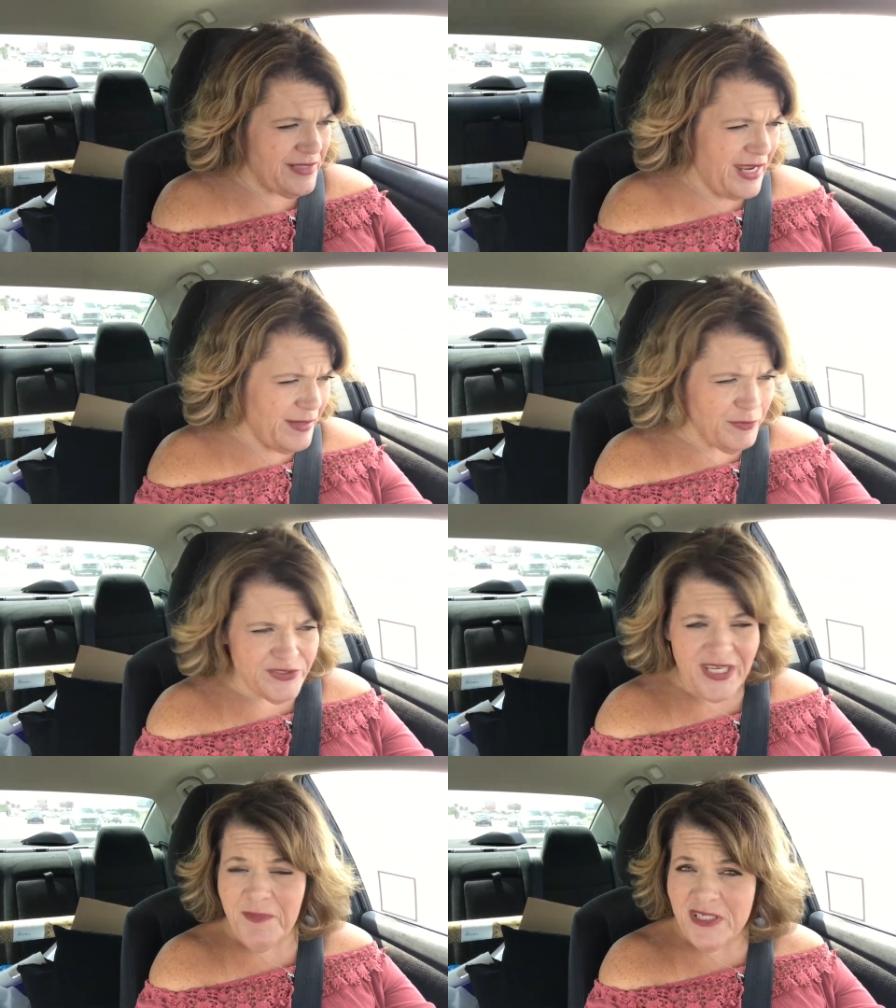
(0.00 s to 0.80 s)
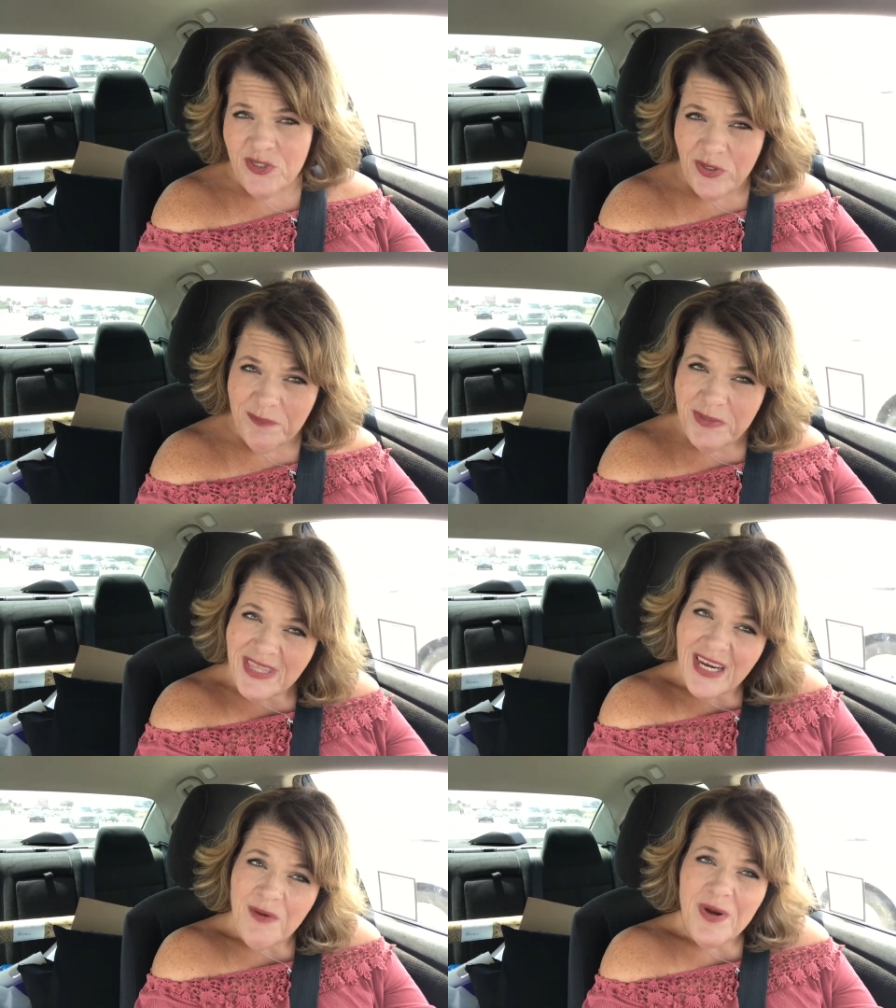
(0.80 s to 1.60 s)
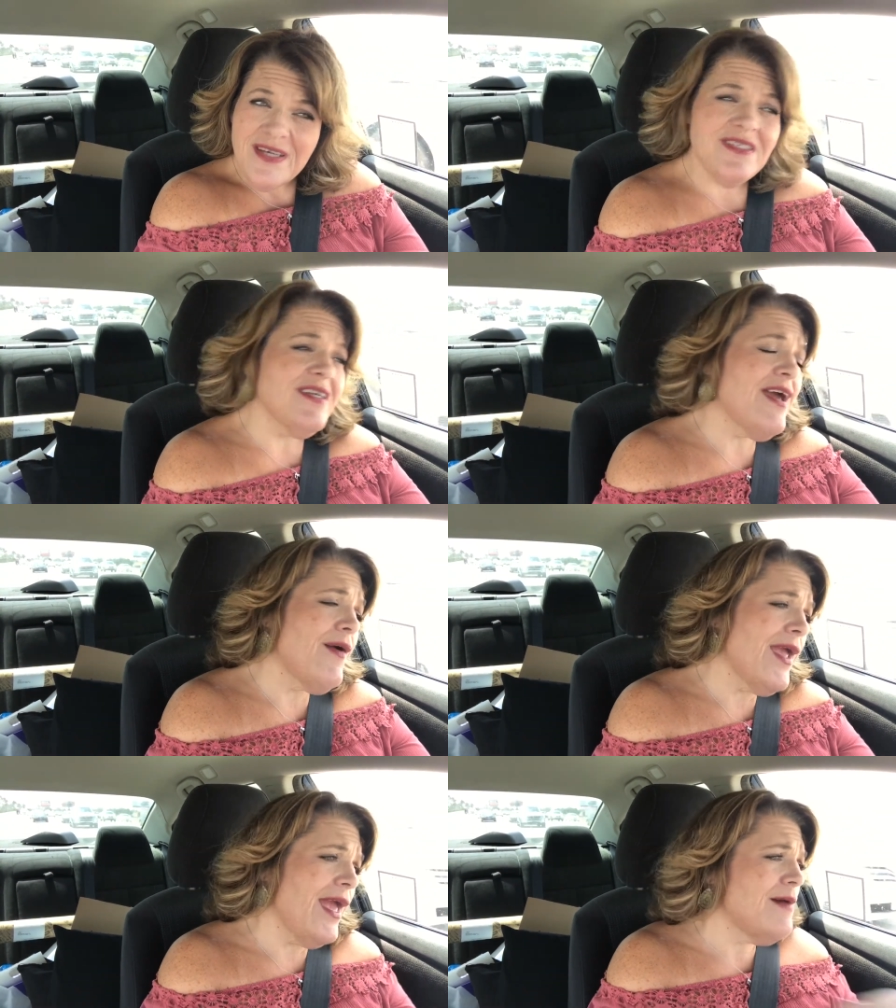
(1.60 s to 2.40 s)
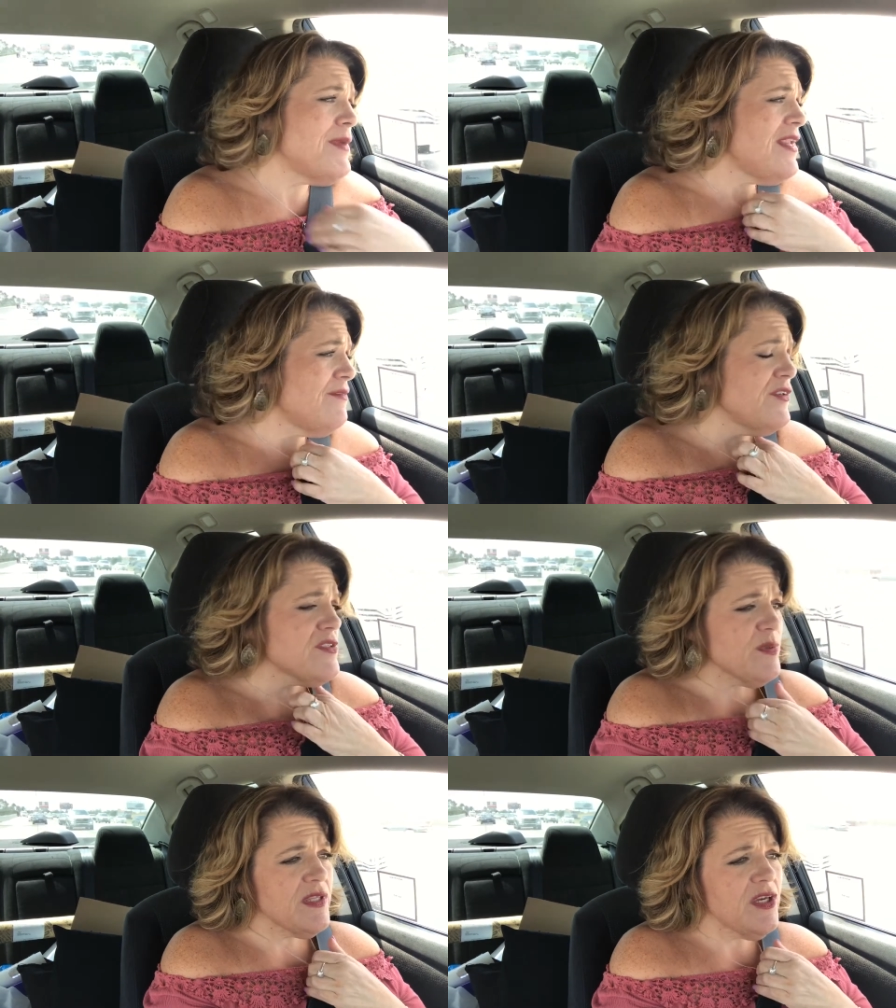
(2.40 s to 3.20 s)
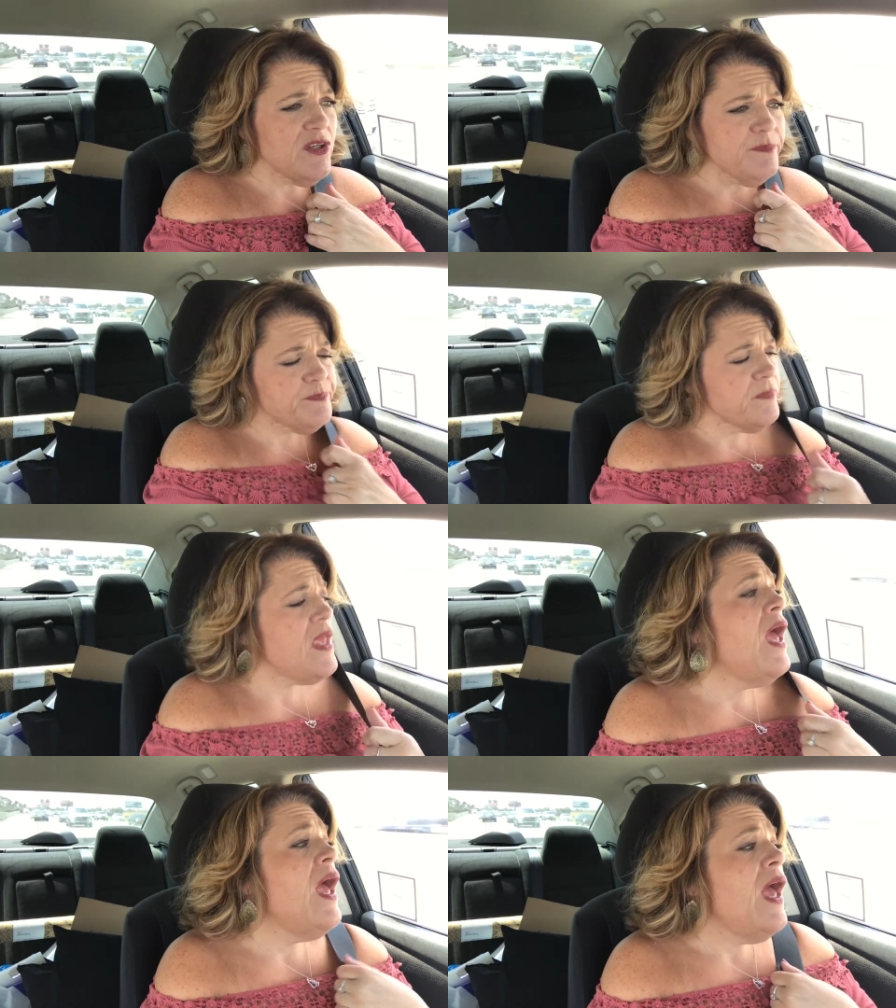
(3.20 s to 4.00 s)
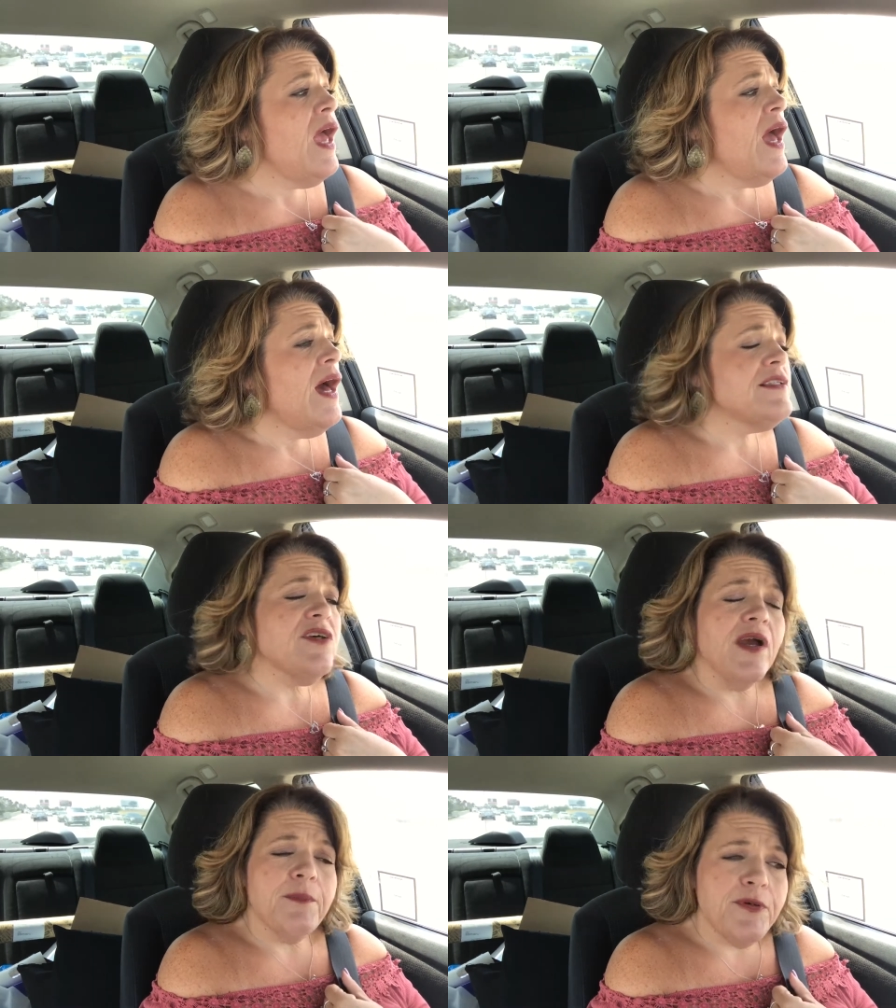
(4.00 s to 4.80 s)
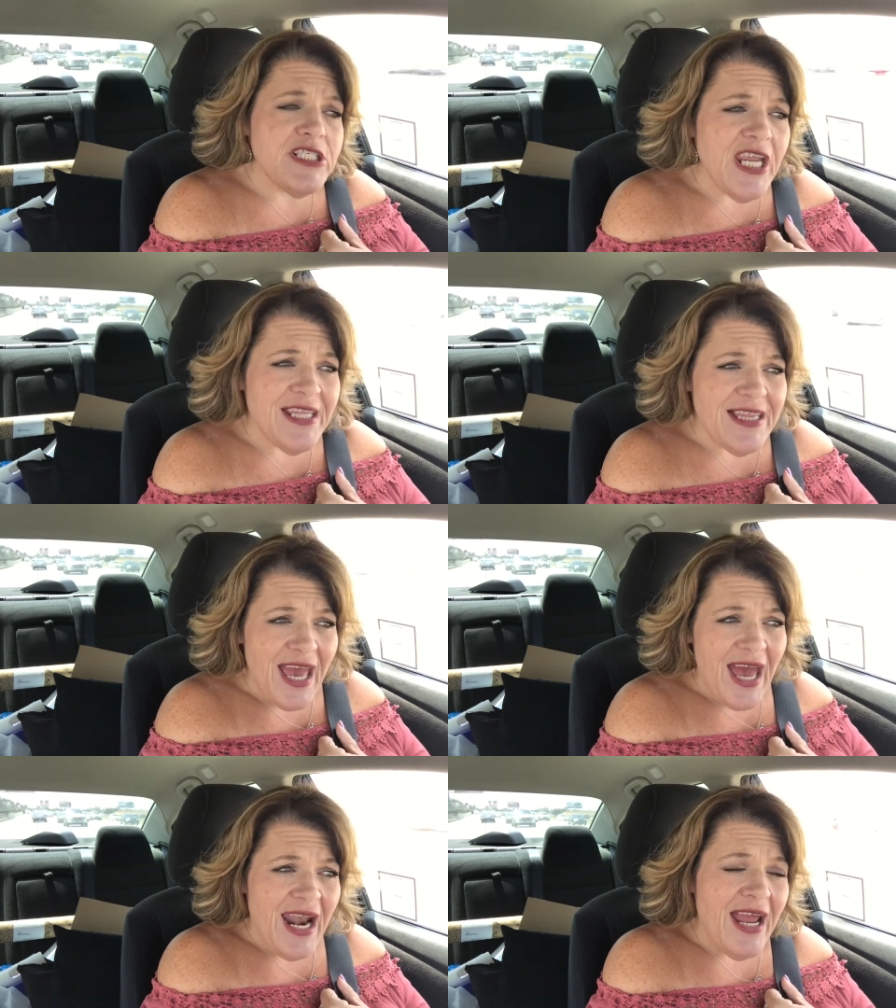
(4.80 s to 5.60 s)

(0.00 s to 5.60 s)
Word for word: able to commit to it. But then I was, and now I am, and it feels really good. So I appreciate that.